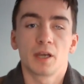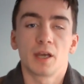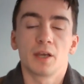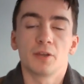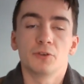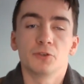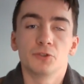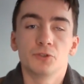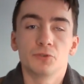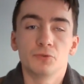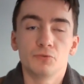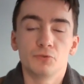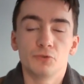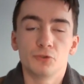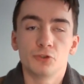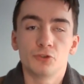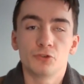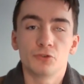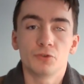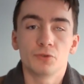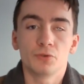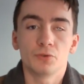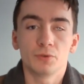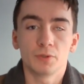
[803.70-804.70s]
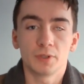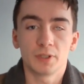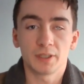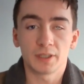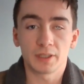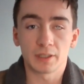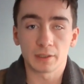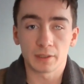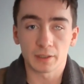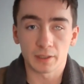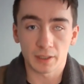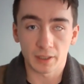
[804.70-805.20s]
and to
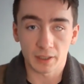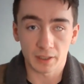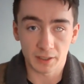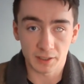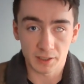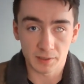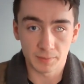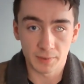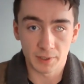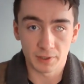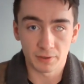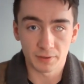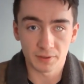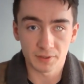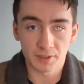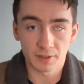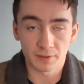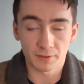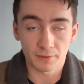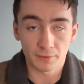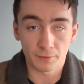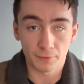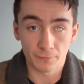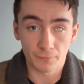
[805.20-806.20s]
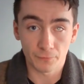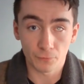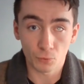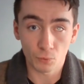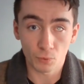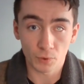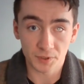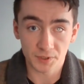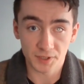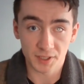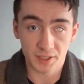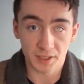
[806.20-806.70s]
truly experience it for
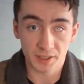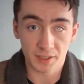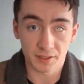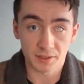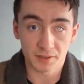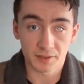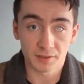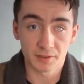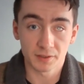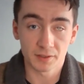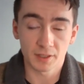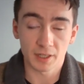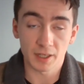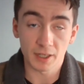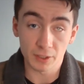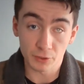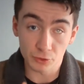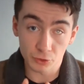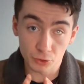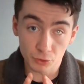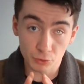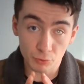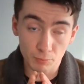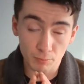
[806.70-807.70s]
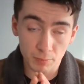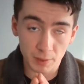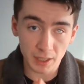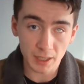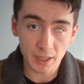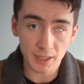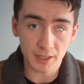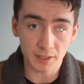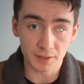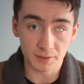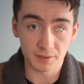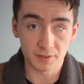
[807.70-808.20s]
what it is, and to
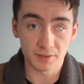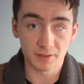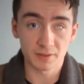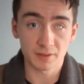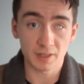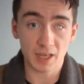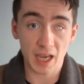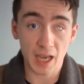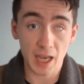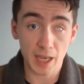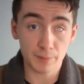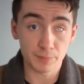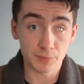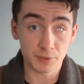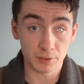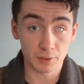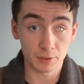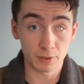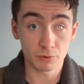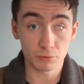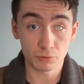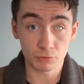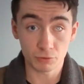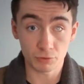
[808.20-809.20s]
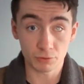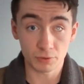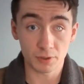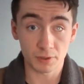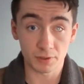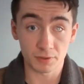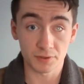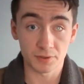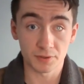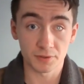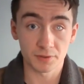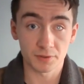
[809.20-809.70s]
place absolute
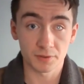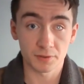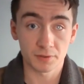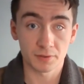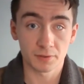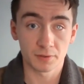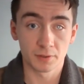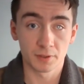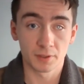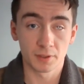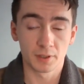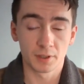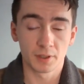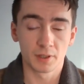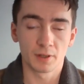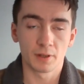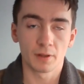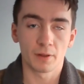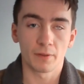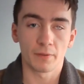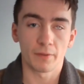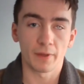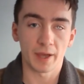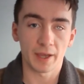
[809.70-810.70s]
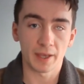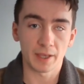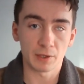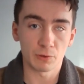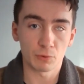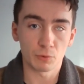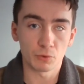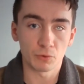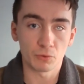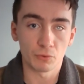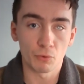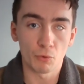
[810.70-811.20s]
trust that
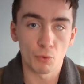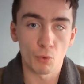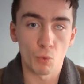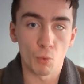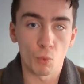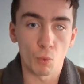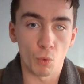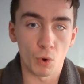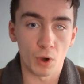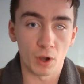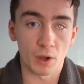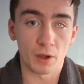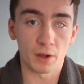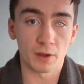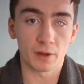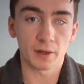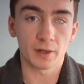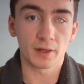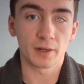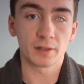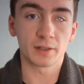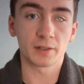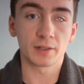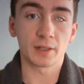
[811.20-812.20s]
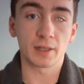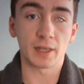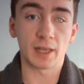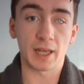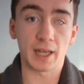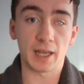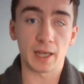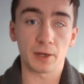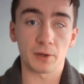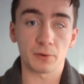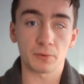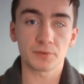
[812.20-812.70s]
it will work
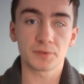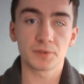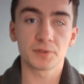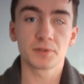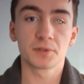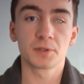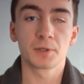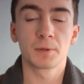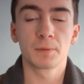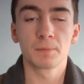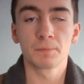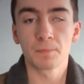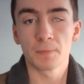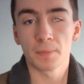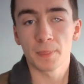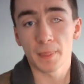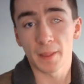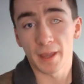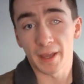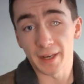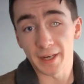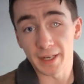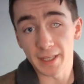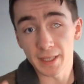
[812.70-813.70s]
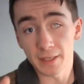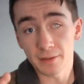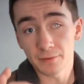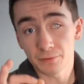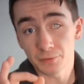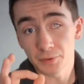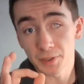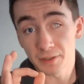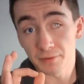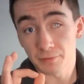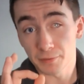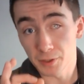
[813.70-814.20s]
out. And
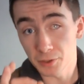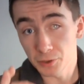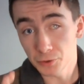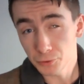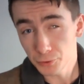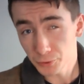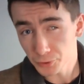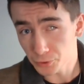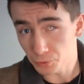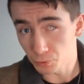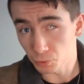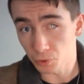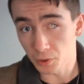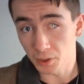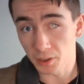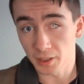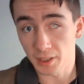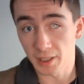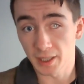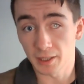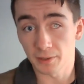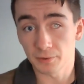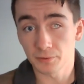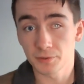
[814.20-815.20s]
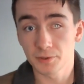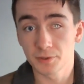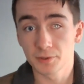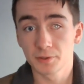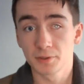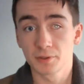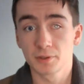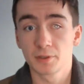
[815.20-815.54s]
even if it doesn't work out,